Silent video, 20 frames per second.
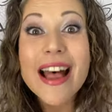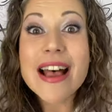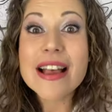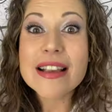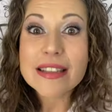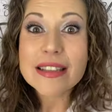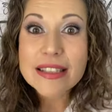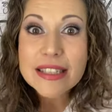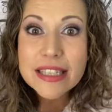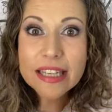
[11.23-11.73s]

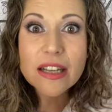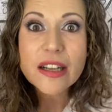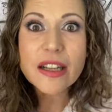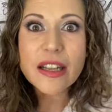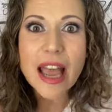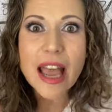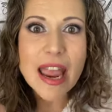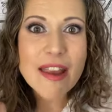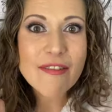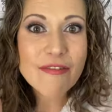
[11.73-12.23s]
still
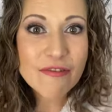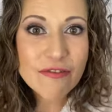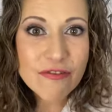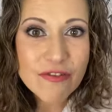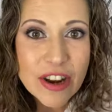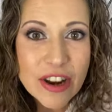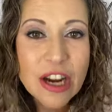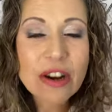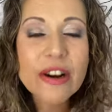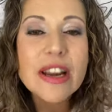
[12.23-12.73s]
a
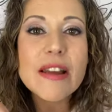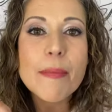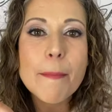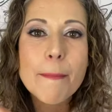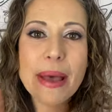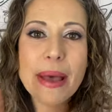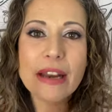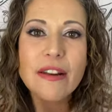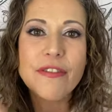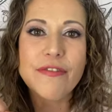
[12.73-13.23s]
very
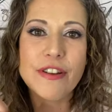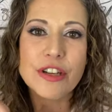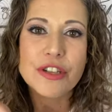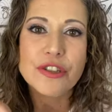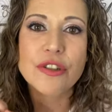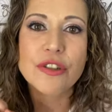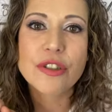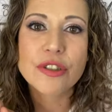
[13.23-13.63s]
beneficial